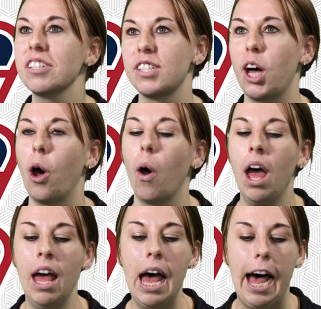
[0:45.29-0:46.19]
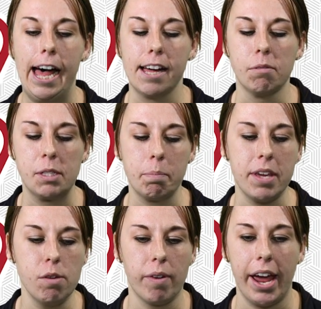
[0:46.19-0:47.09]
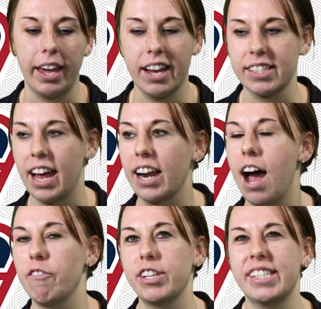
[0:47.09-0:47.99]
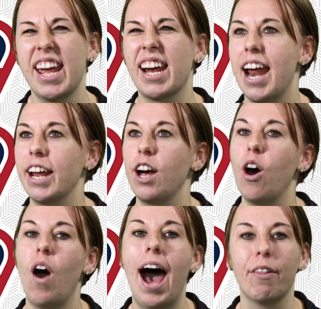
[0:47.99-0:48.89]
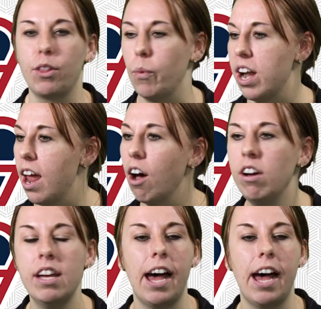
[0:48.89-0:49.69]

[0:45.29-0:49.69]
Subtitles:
So to me, rankings on conference day kind of go out the window.